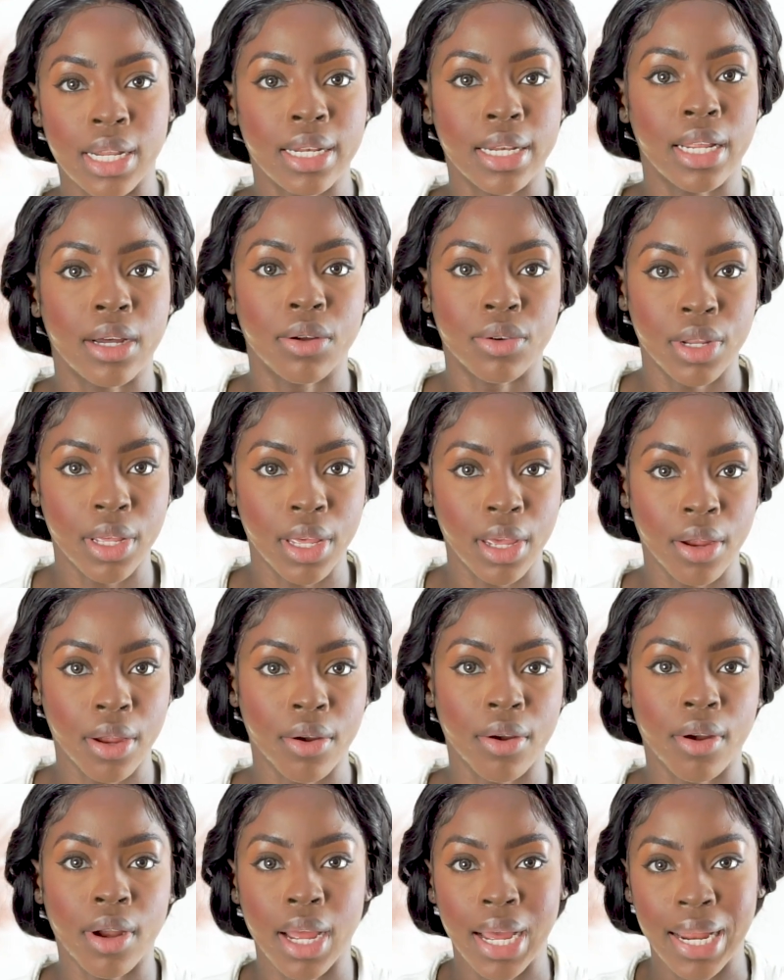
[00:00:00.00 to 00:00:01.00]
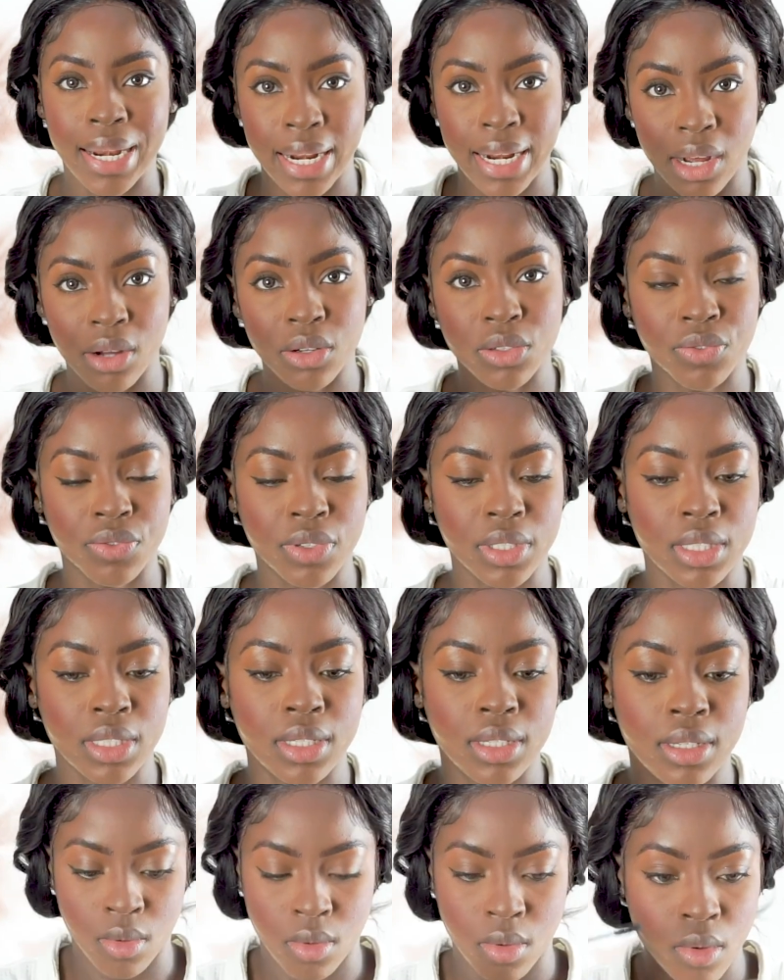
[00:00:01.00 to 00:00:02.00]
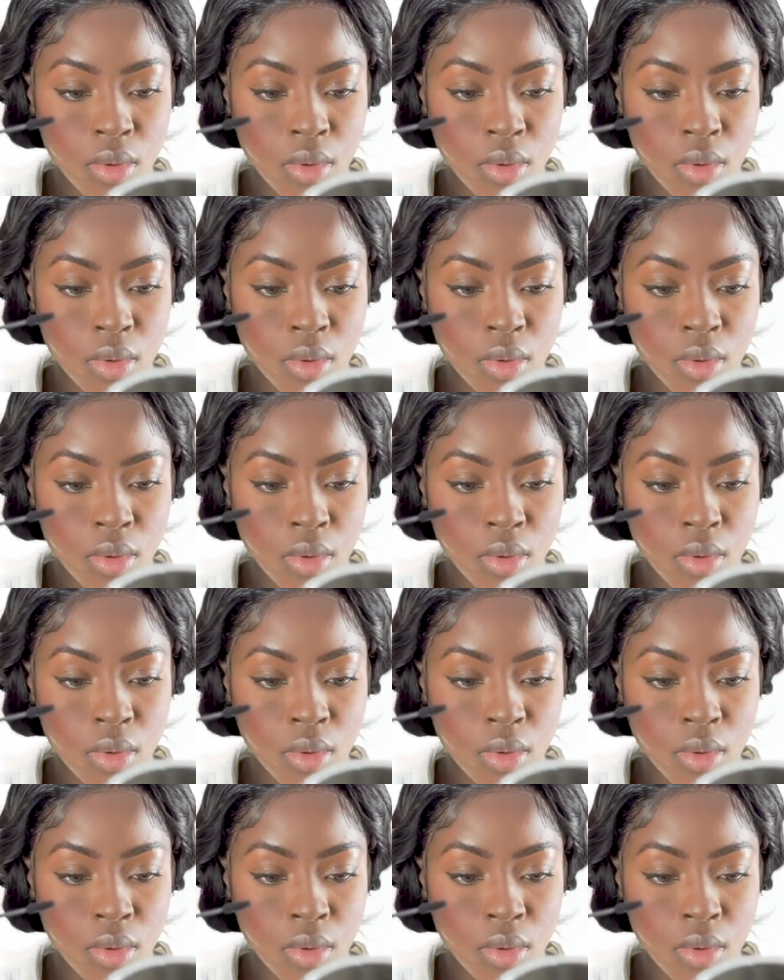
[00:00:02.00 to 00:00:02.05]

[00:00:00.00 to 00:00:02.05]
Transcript: let down the hair and outfit.